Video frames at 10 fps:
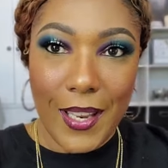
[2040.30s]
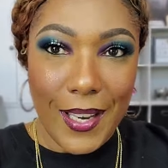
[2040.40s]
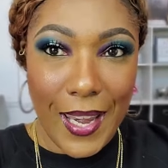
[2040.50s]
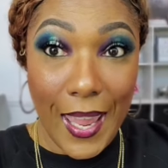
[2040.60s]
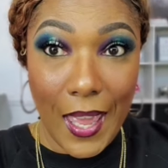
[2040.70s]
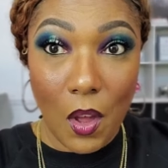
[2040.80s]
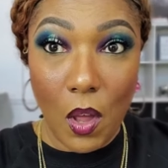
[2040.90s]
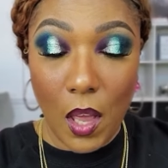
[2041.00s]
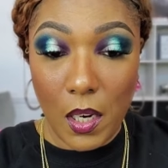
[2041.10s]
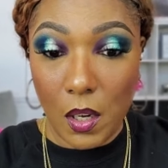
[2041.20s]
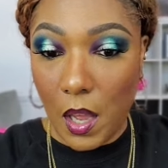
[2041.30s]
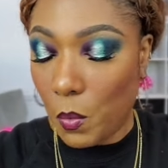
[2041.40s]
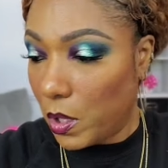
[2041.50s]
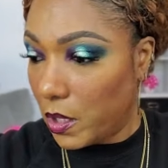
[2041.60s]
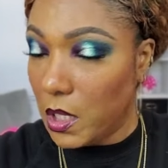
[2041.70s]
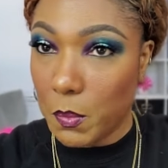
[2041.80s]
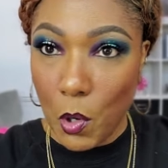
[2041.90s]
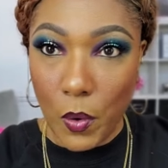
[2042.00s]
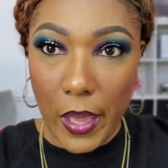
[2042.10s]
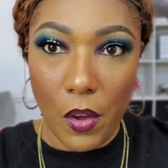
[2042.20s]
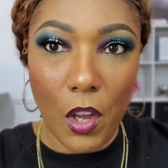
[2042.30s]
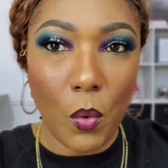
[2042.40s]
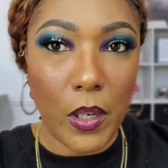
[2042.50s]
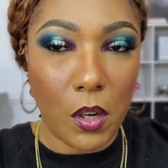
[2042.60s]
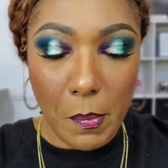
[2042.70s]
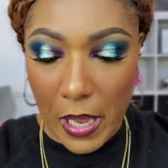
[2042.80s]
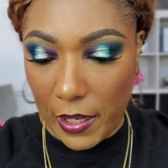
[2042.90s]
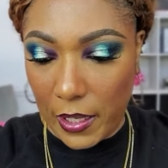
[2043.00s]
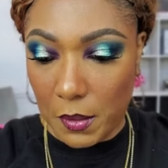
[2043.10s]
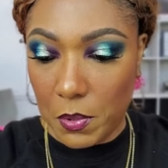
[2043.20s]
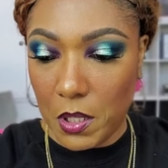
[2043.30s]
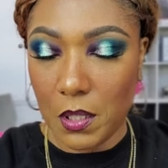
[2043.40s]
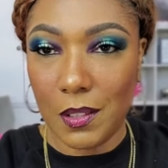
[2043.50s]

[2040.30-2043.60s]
Now I, I want to smoke out. Oh, and on my lips.